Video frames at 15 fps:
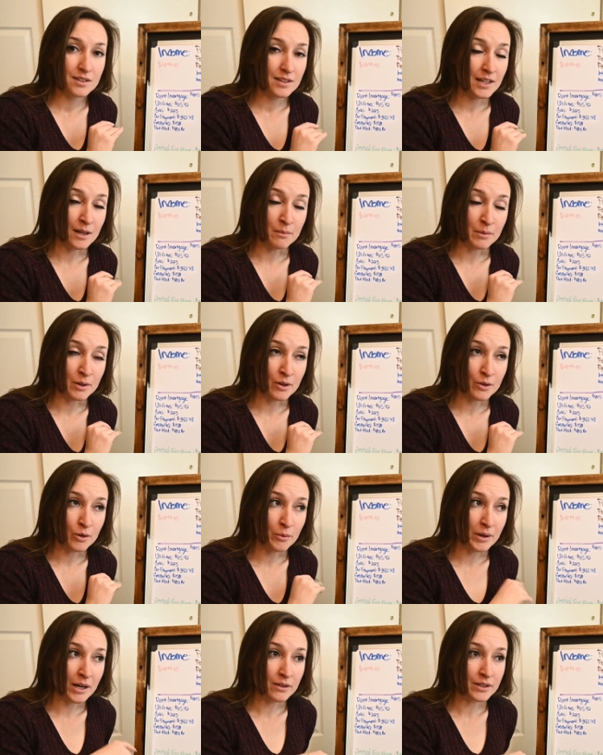and I'm going to throw
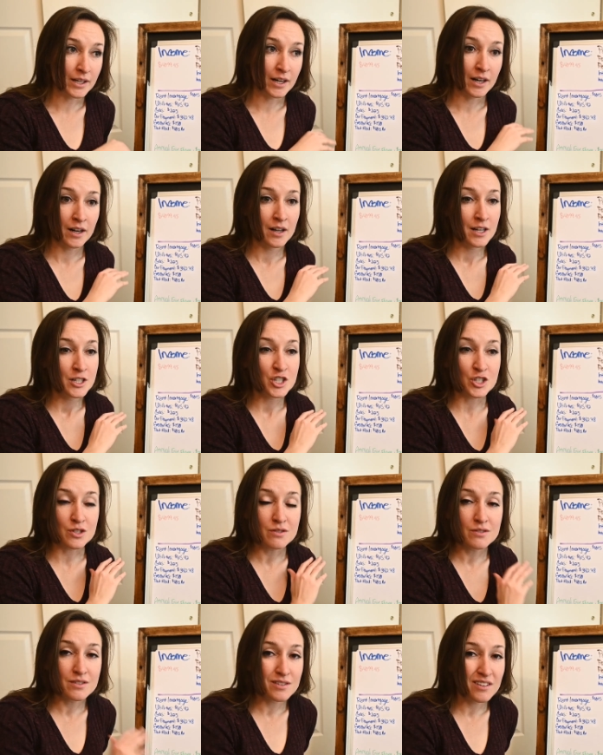one out there,
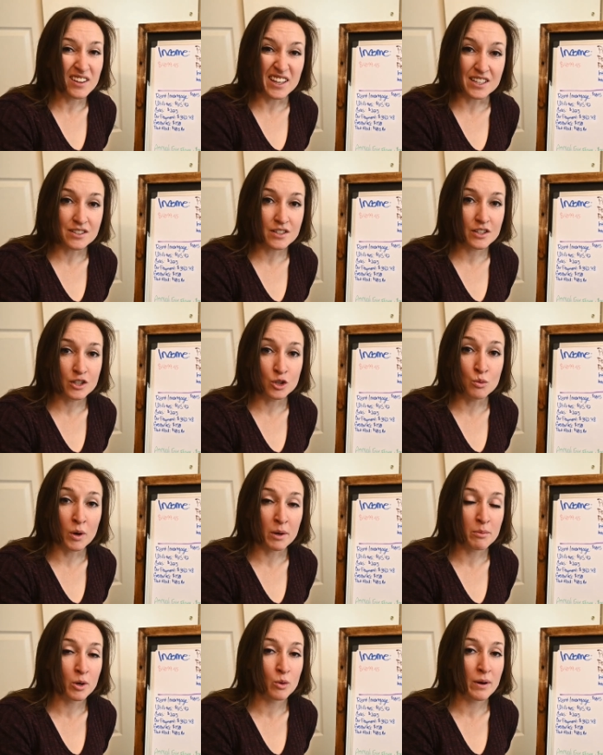just like you
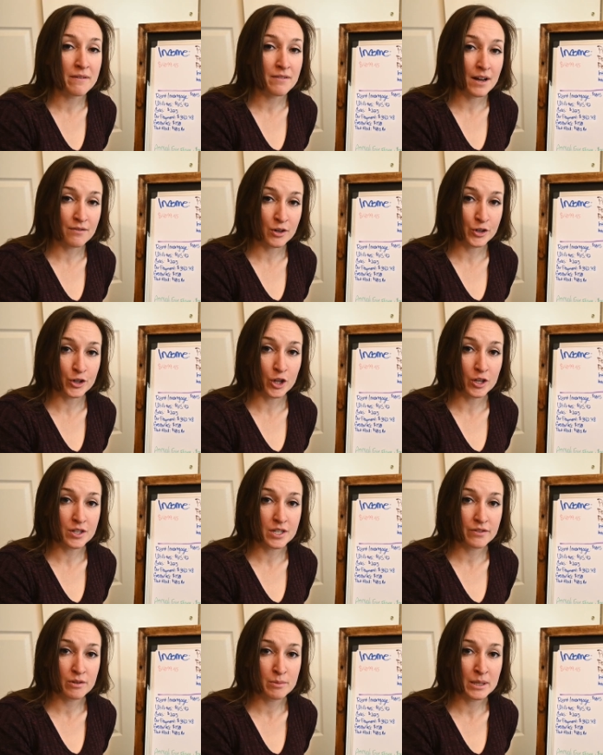want to put away
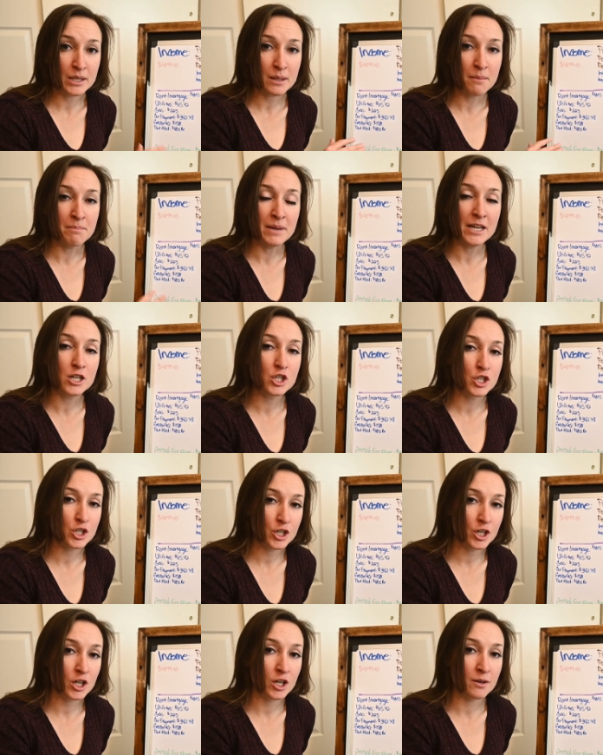$500 every month, make
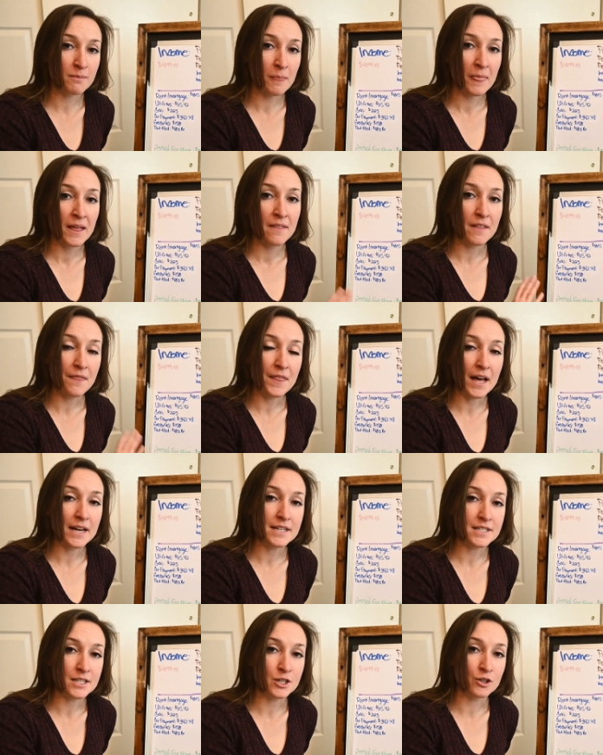sure that that
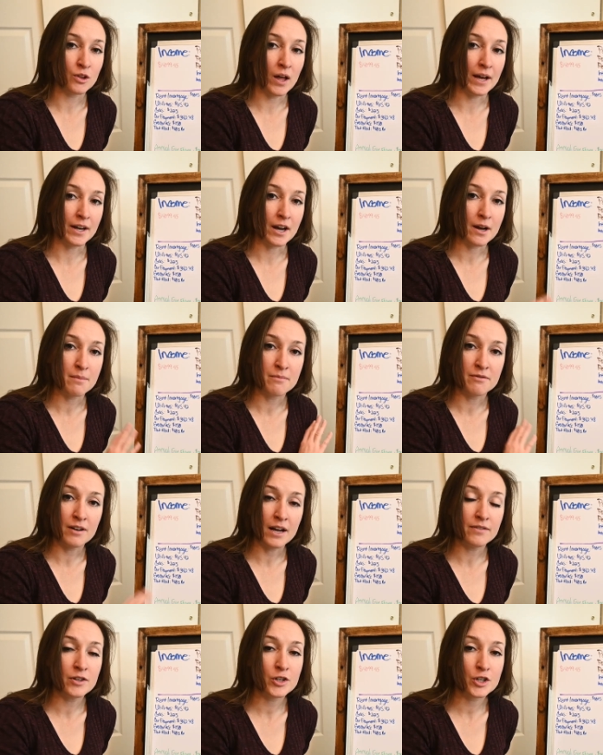is in your line item.
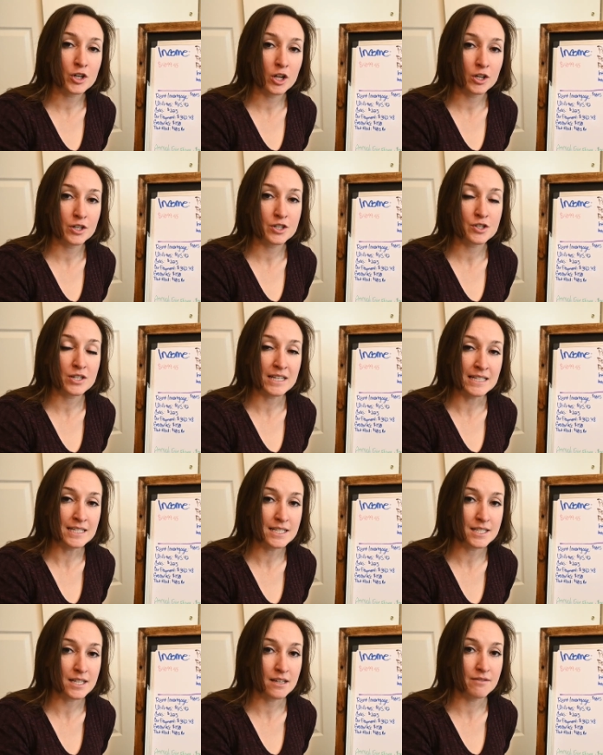$500
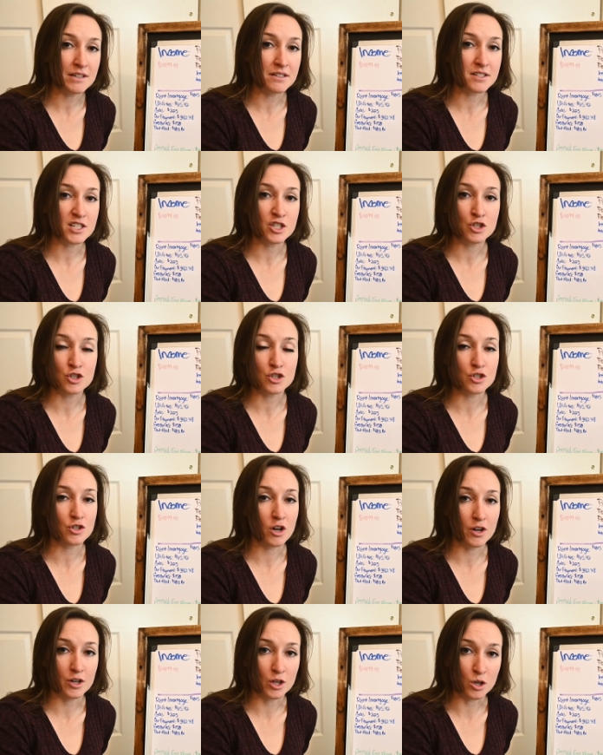into savings is just
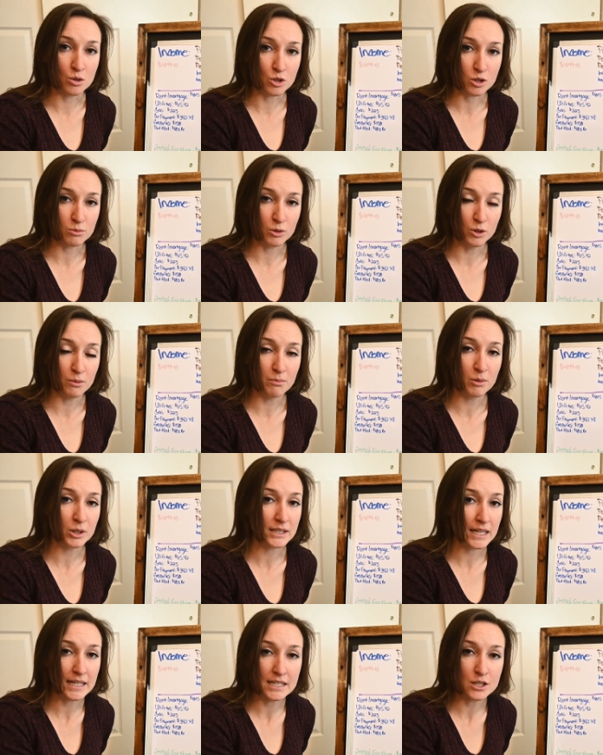non-negotiable. Put
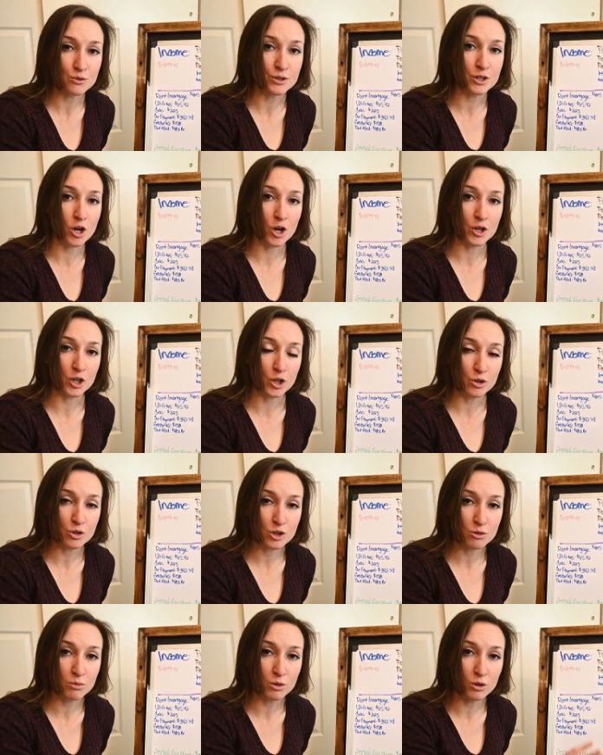that into a
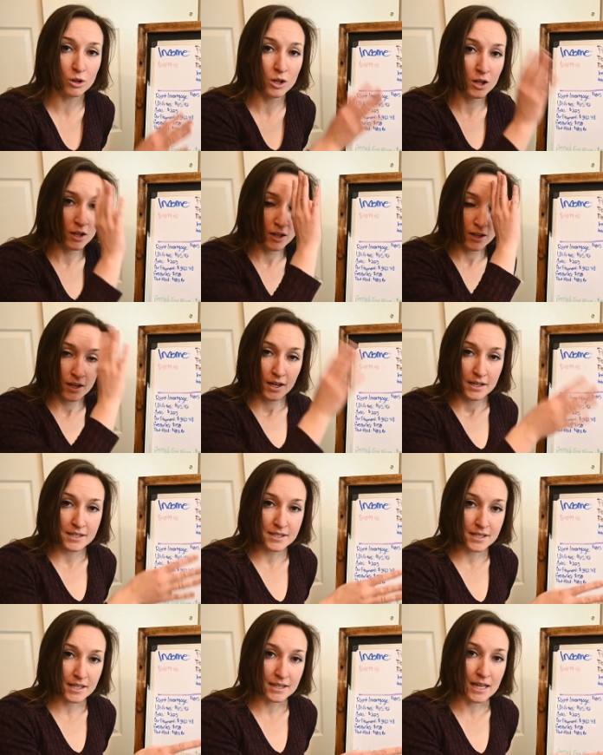non-negotiable,
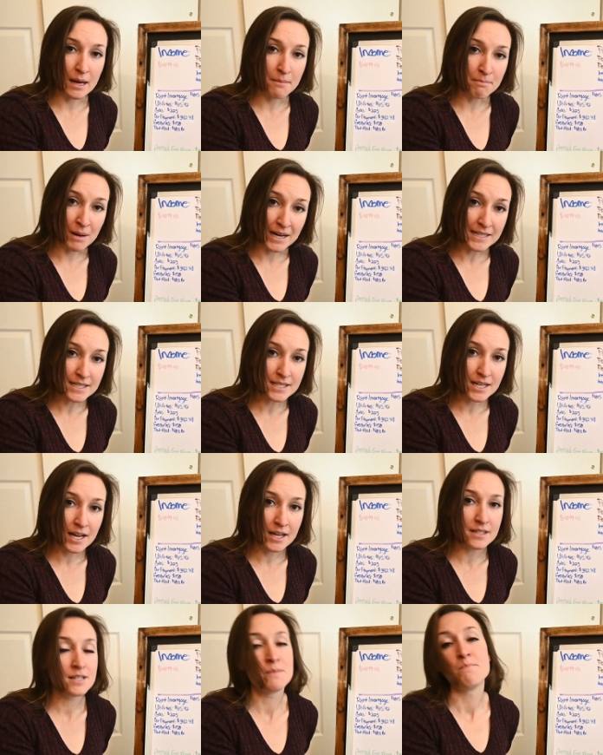set that
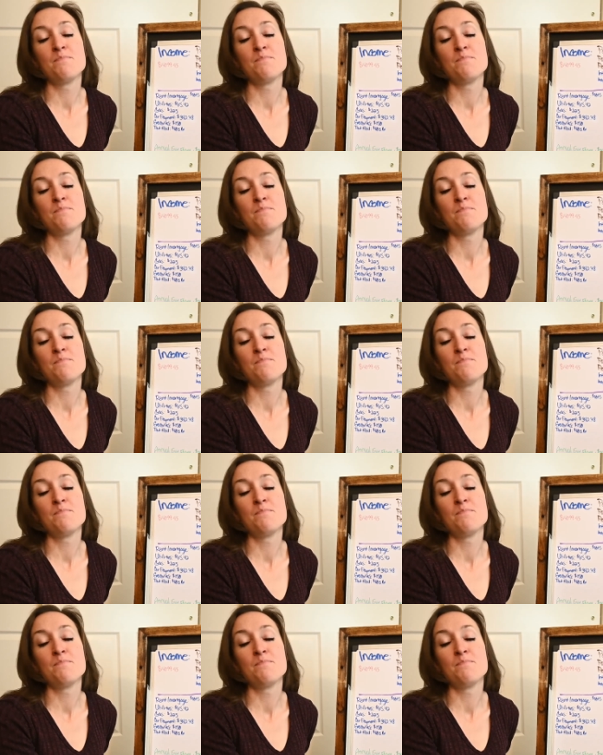mindset,